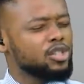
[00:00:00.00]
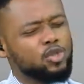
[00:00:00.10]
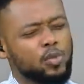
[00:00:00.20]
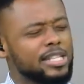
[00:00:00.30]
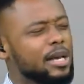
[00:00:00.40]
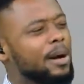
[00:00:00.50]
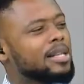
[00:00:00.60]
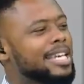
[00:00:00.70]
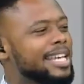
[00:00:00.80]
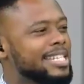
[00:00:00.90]
Just within
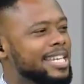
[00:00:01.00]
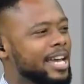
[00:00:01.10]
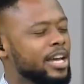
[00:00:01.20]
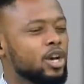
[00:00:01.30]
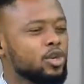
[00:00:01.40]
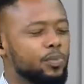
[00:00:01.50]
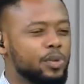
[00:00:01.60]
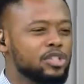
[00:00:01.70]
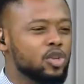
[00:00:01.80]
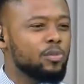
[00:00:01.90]
about a year, you
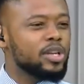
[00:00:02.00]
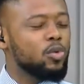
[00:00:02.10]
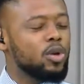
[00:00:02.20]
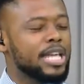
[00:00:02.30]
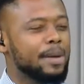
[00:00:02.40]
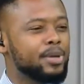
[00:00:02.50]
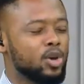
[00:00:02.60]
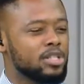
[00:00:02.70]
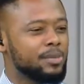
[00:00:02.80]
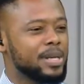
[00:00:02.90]
praise somebody one time
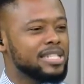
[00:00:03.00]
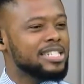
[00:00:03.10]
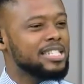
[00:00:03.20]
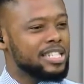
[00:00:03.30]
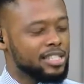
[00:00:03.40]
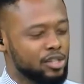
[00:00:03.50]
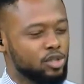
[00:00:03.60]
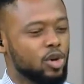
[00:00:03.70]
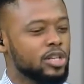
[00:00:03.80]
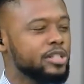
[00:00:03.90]
because the person is
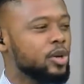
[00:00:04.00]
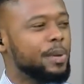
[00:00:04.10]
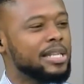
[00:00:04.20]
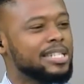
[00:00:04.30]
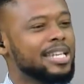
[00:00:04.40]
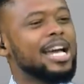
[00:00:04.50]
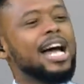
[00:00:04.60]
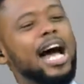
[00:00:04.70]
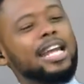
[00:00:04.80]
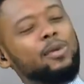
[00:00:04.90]
strongly in your party,
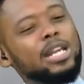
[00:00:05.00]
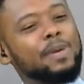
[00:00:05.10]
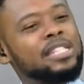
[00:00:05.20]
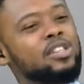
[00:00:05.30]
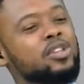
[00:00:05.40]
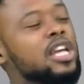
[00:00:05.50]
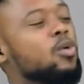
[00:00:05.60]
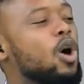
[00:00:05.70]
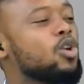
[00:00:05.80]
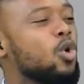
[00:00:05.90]
and then when the person tells you he
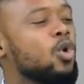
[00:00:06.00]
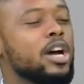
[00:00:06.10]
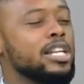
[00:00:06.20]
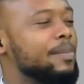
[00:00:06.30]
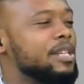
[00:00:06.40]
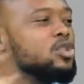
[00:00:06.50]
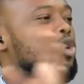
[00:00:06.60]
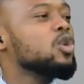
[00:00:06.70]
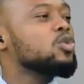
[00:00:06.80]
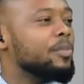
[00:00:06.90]
won't go, the person don't
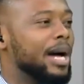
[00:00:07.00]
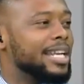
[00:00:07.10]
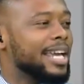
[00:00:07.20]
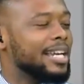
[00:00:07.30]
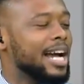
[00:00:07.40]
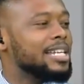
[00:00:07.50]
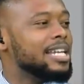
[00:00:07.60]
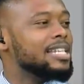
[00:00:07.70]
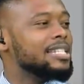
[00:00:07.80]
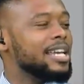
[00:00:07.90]
turn to bad egg, and then
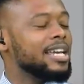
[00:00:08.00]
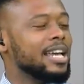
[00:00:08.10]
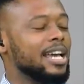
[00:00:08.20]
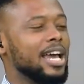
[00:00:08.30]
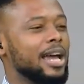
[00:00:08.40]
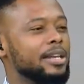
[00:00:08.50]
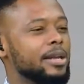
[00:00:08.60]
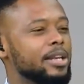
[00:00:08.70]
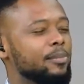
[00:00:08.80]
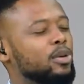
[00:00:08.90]
they say
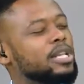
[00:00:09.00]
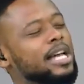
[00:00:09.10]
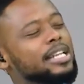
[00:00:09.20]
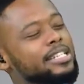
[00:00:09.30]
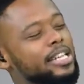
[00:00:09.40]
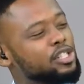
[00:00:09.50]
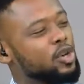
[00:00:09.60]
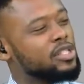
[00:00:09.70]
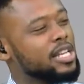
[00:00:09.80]
they brought out allegations,